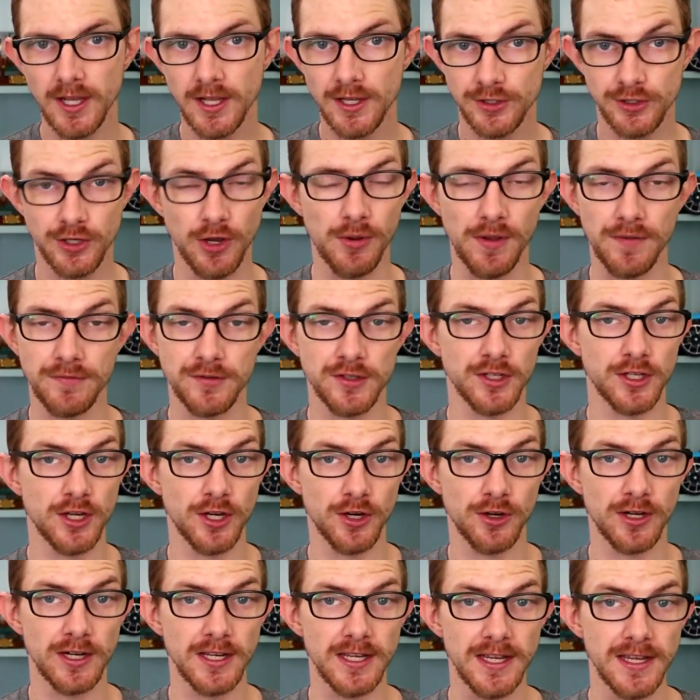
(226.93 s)
So if
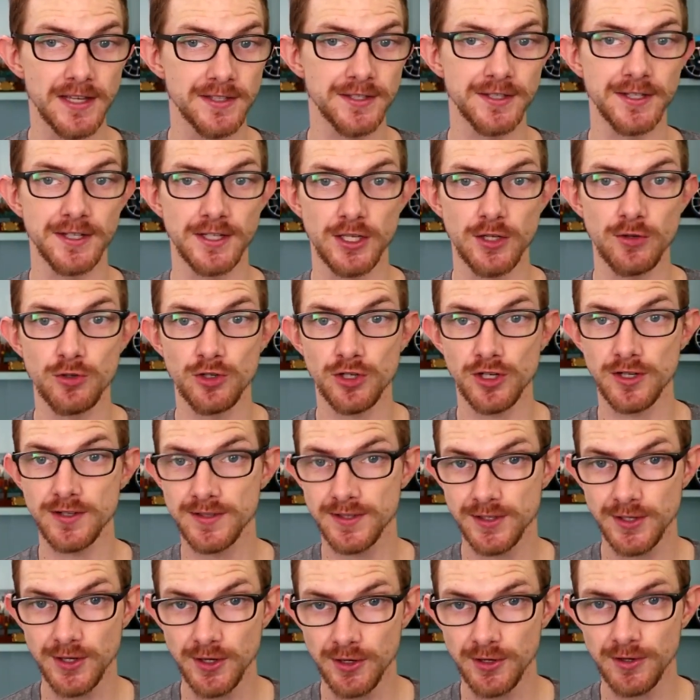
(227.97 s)
security isn't a huge
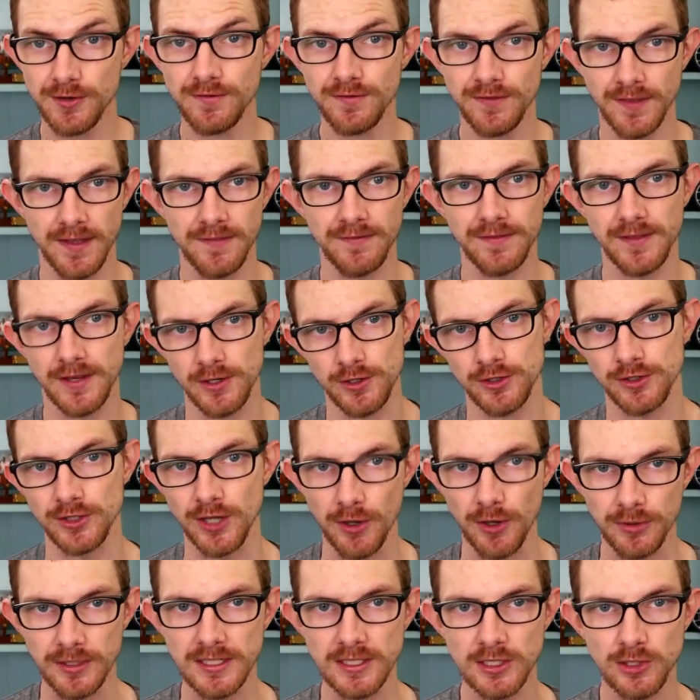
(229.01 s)
concern, then there's
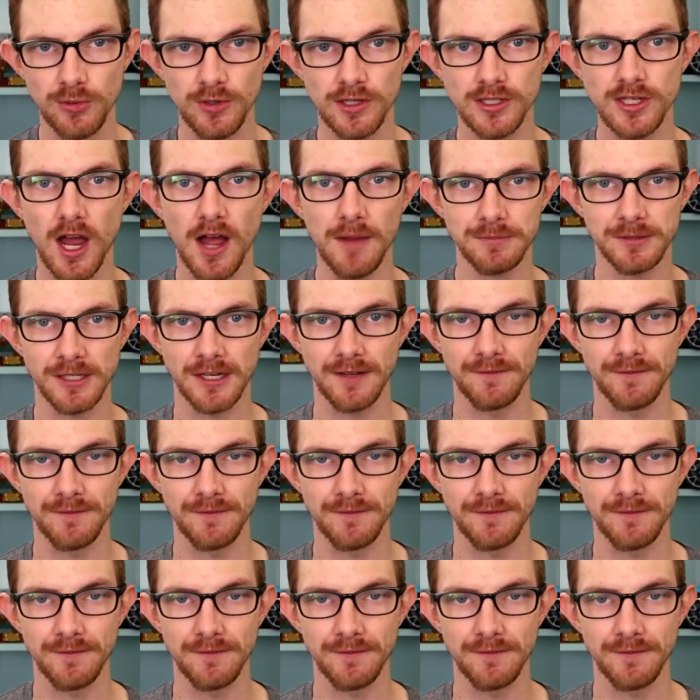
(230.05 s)
no need to adopt